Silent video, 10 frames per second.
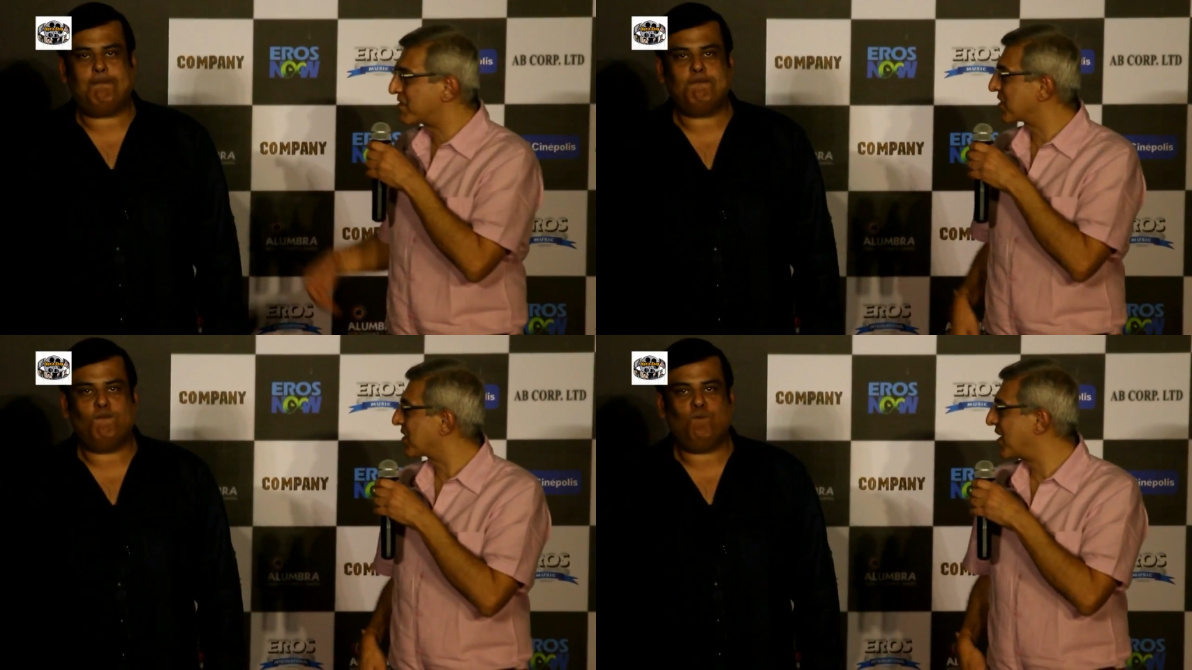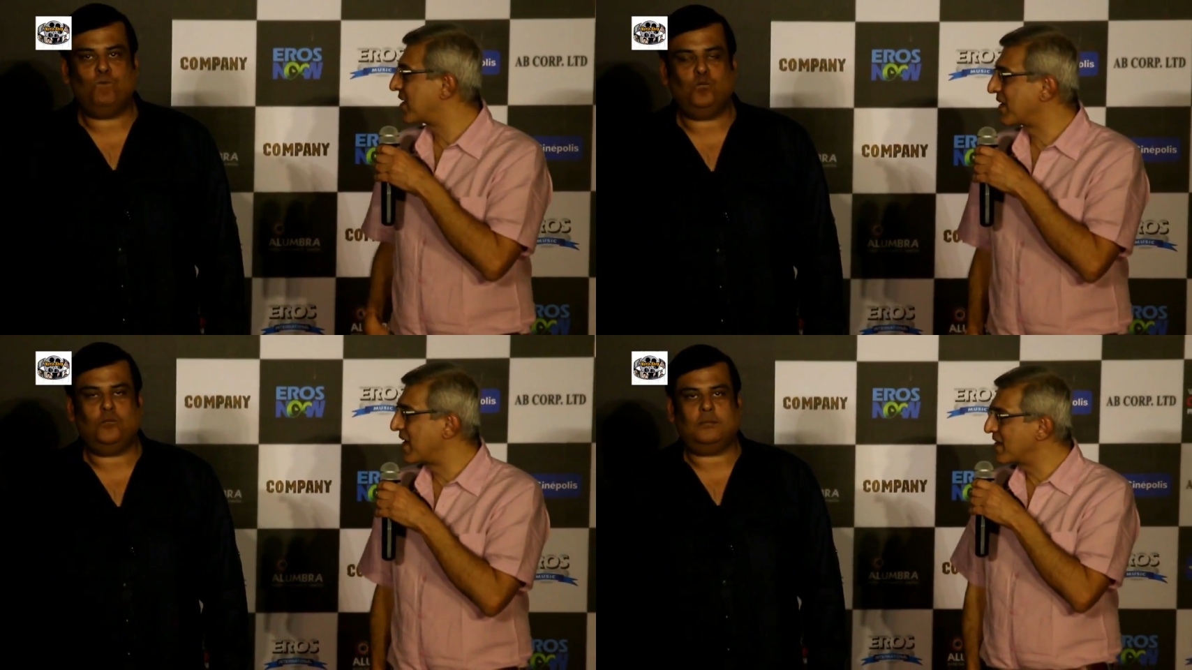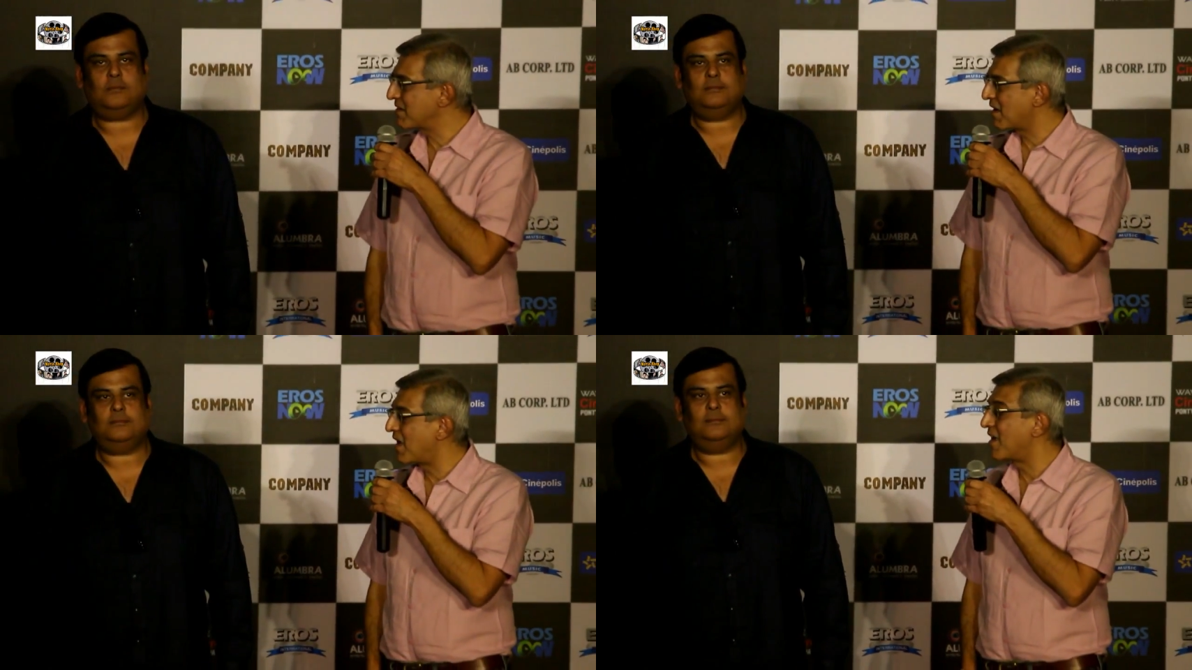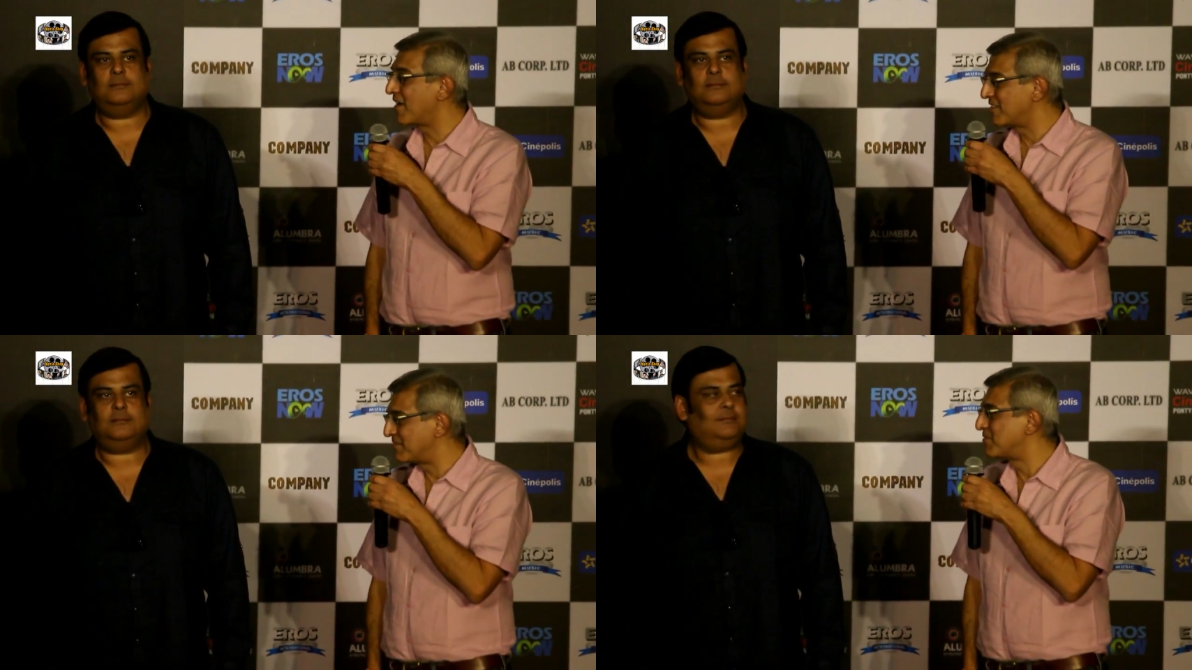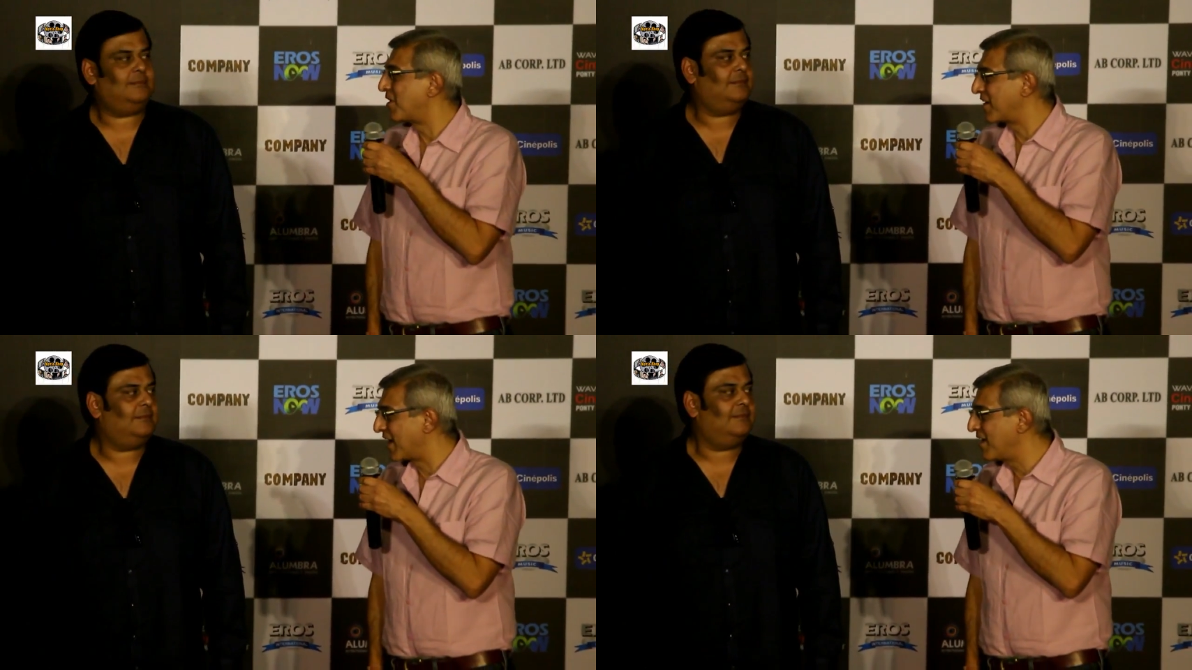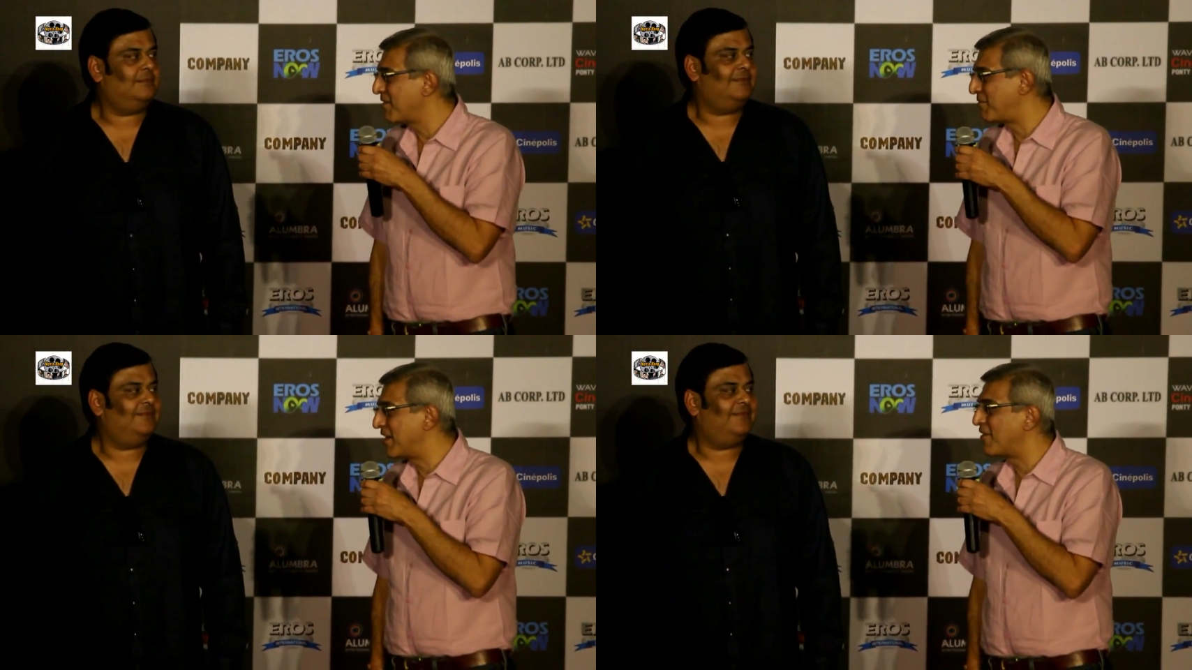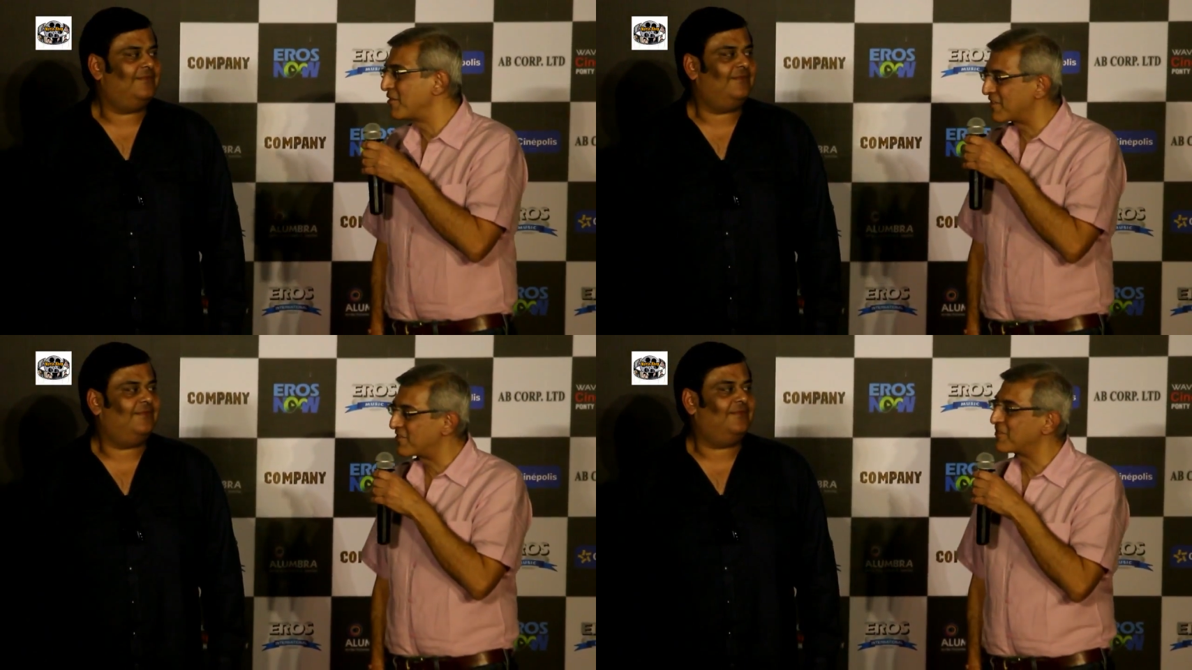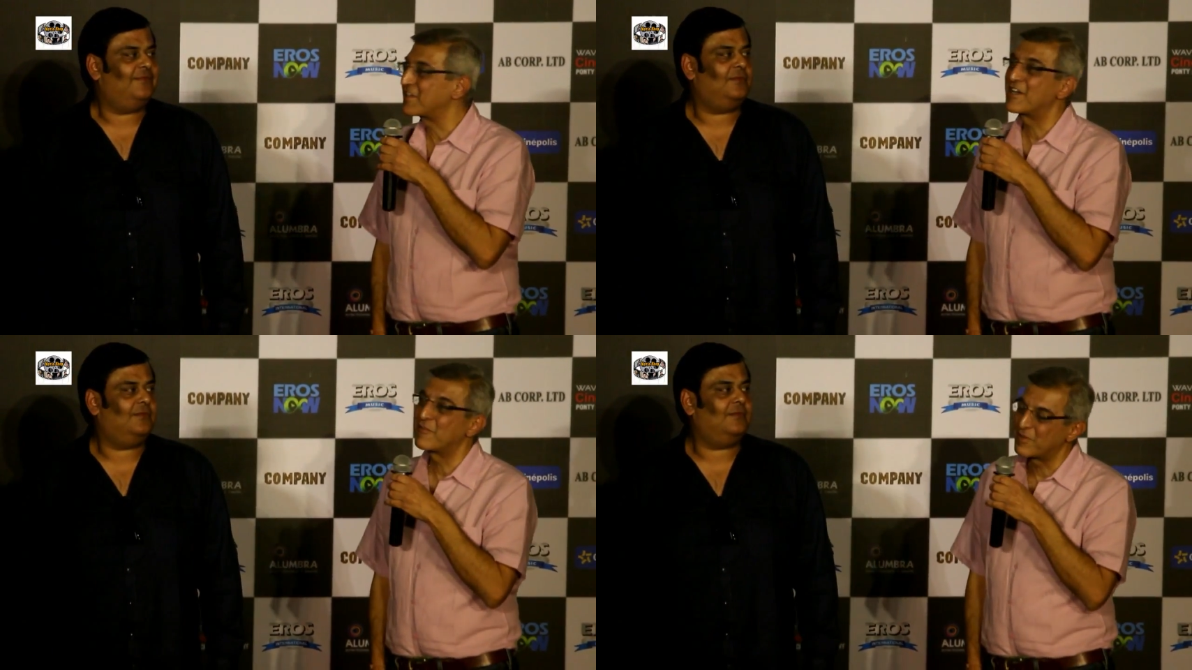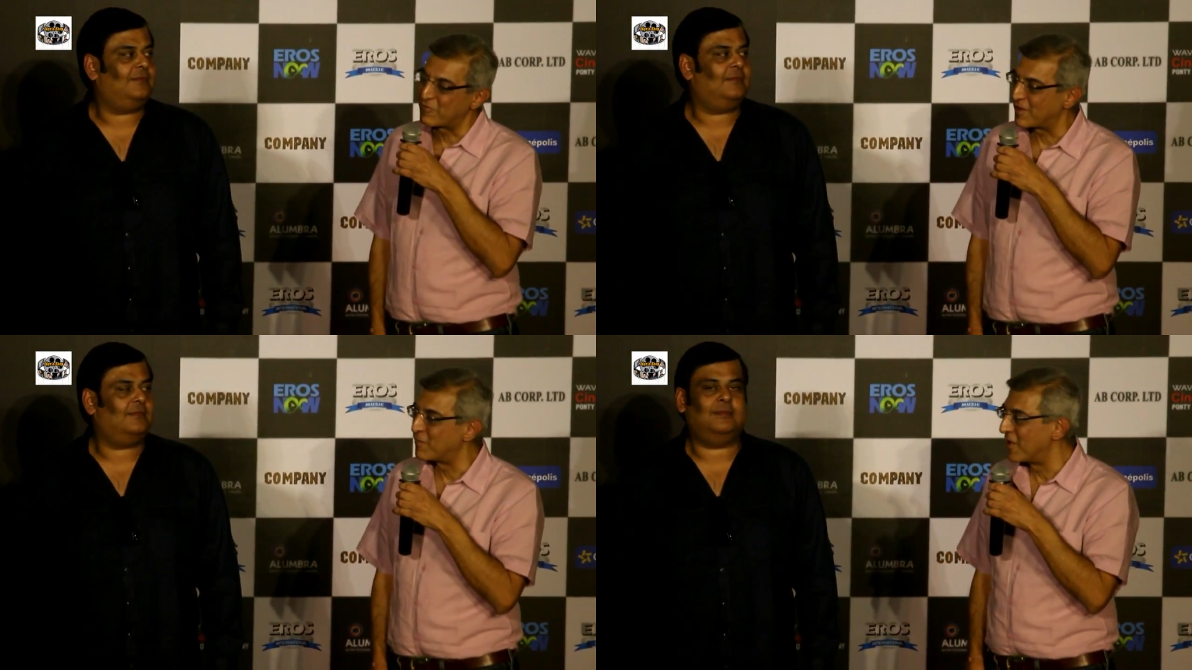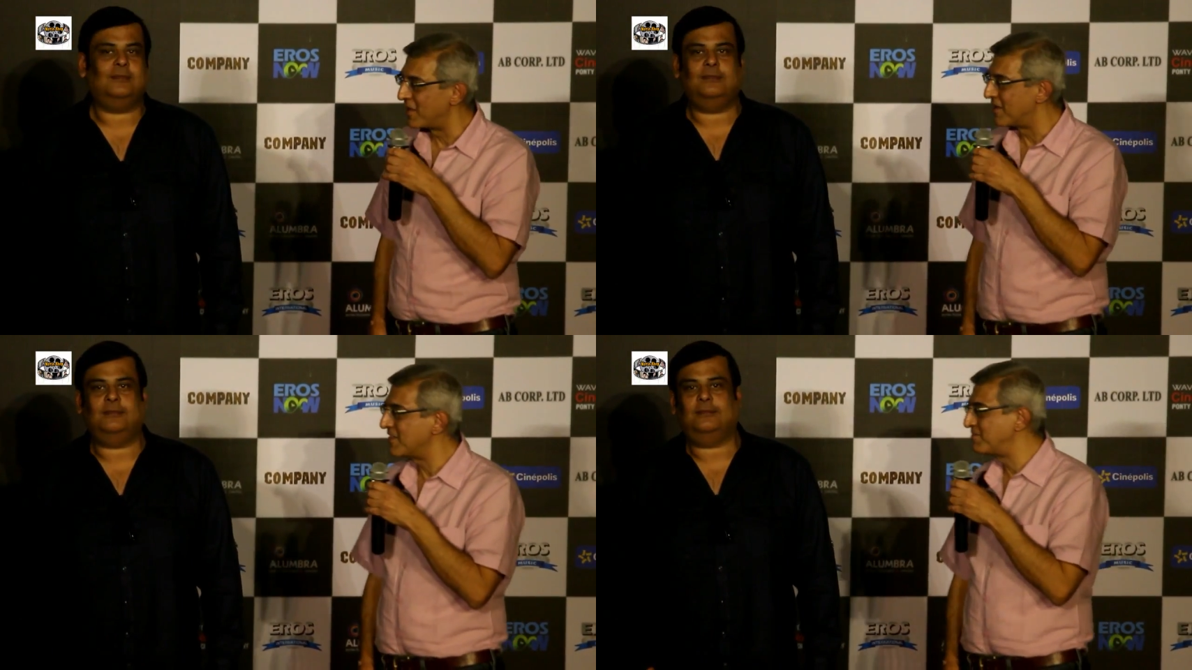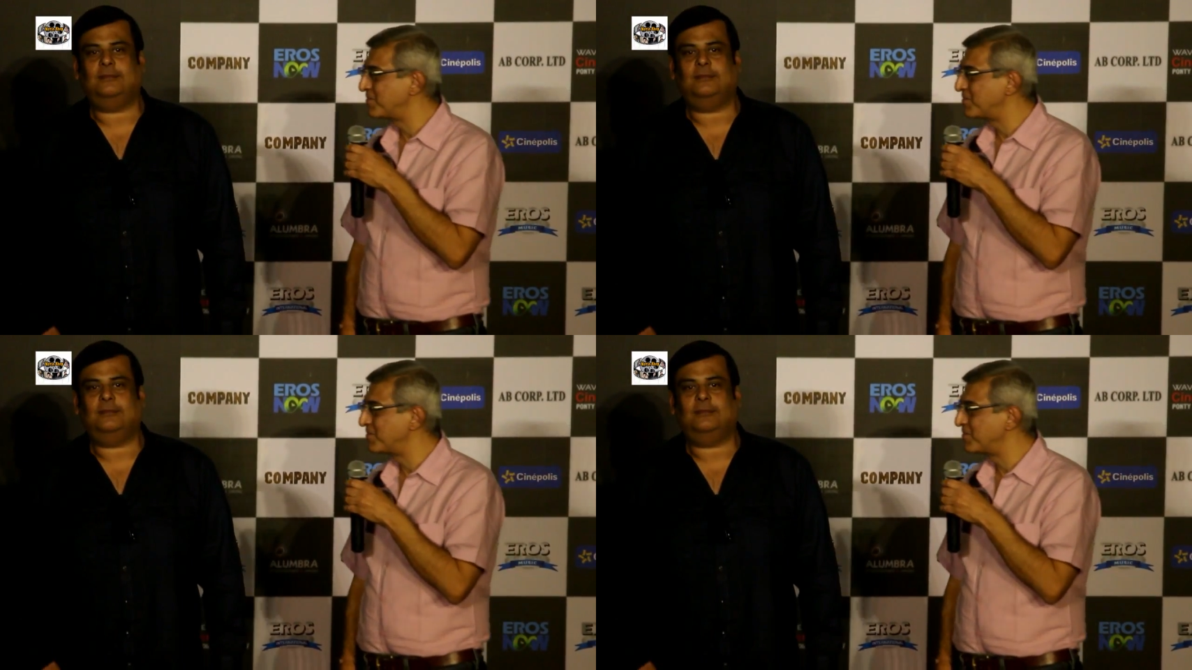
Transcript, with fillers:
Speaker 1: with Sarkar again. Uh, not again, I mean, I was associated with the film earlier.